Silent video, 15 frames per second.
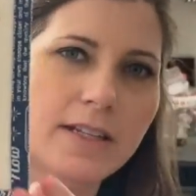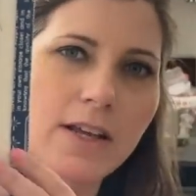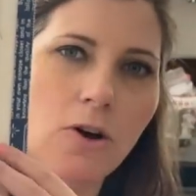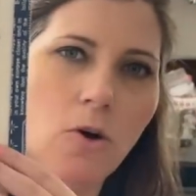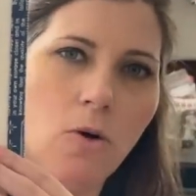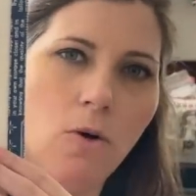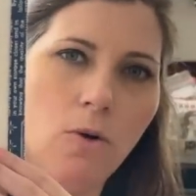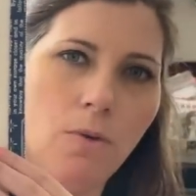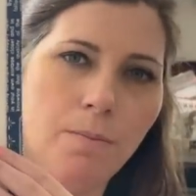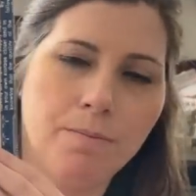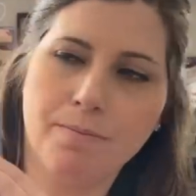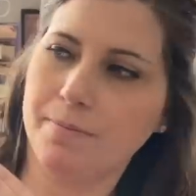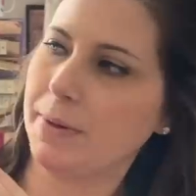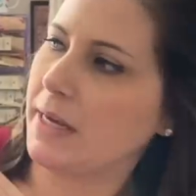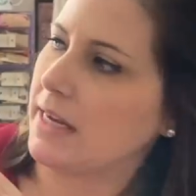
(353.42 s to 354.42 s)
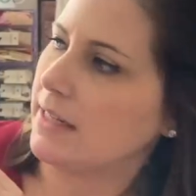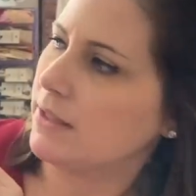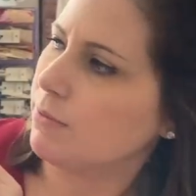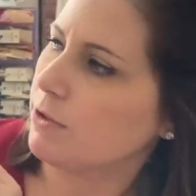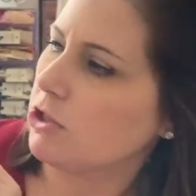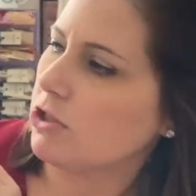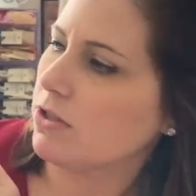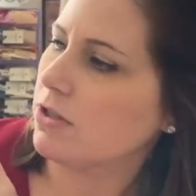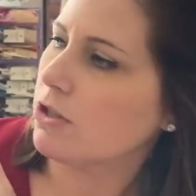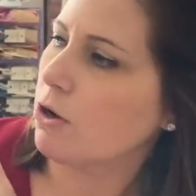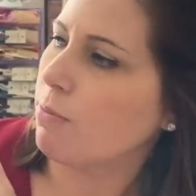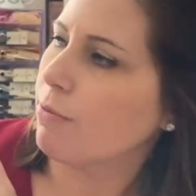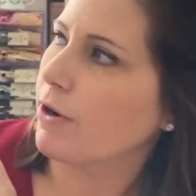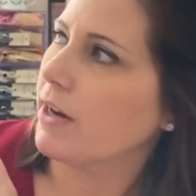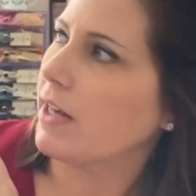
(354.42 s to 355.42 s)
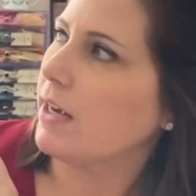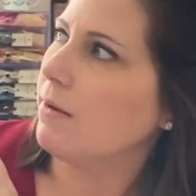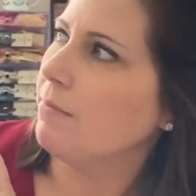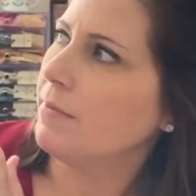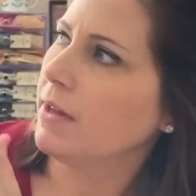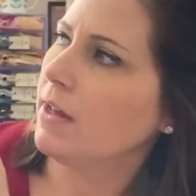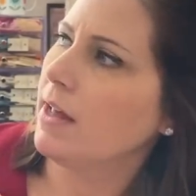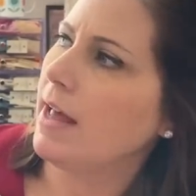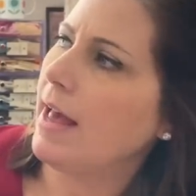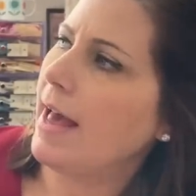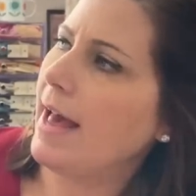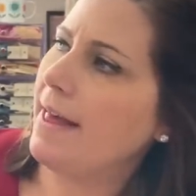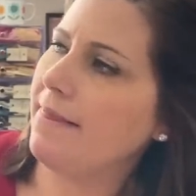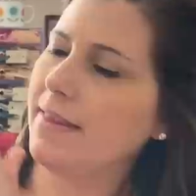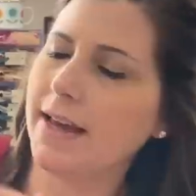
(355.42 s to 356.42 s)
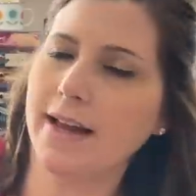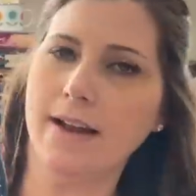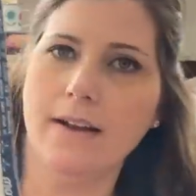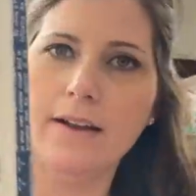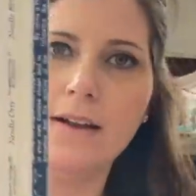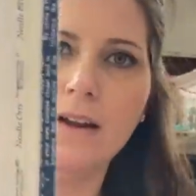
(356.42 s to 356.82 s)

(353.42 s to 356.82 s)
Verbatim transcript: the whole piece, which is so pretty. And then